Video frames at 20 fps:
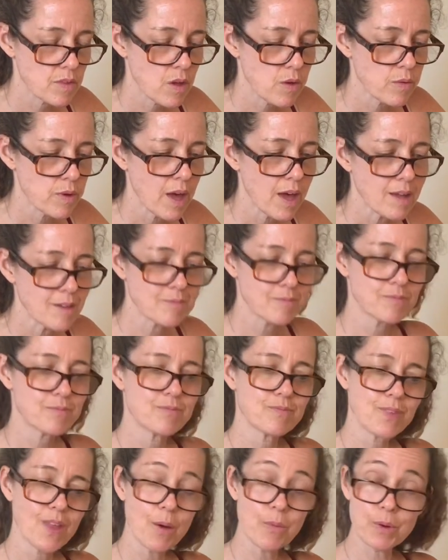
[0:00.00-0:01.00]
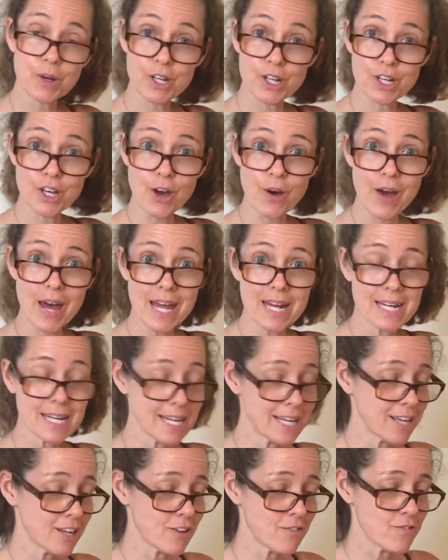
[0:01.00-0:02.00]
Okay, and we're gonna go ahead and
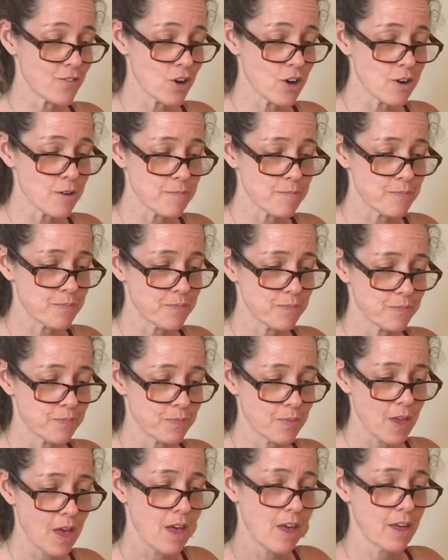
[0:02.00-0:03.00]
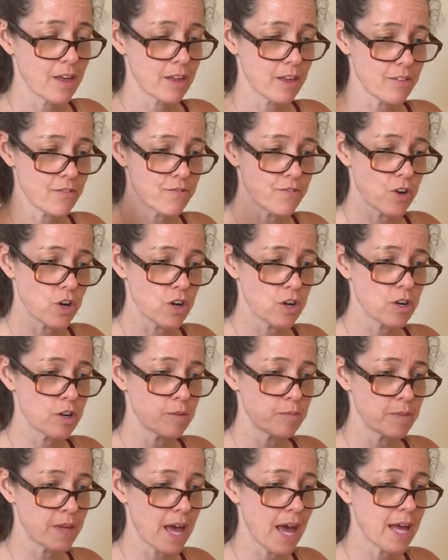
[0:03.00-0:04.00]
hit confirm.
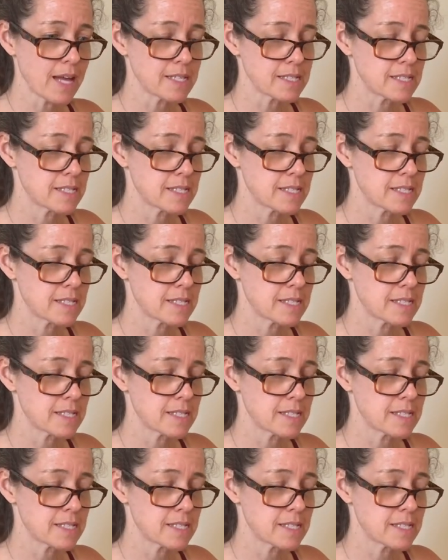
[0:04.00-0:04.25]
Confirm, yes.